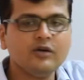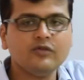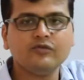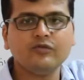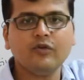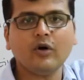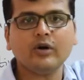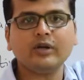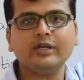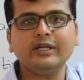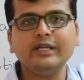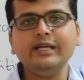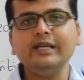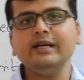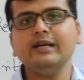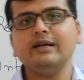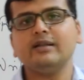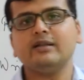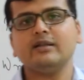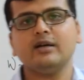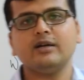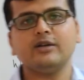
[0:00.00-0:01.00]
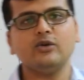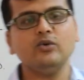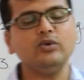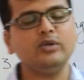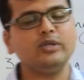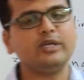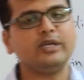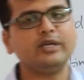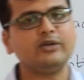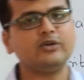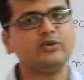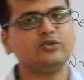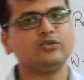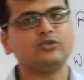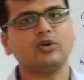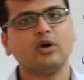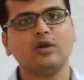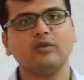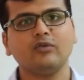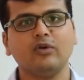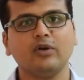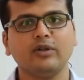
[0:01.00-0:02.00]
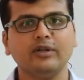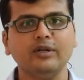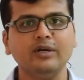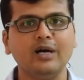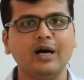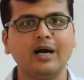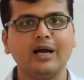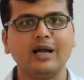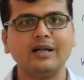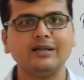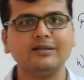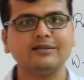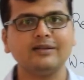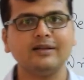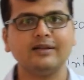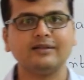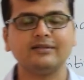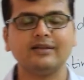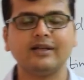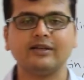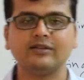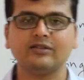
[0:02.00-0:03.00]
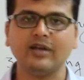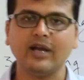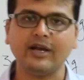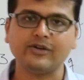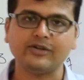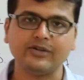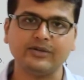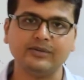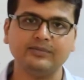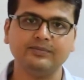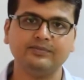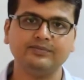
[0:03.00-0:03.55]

40 that you need to solve on the IELTS listening section.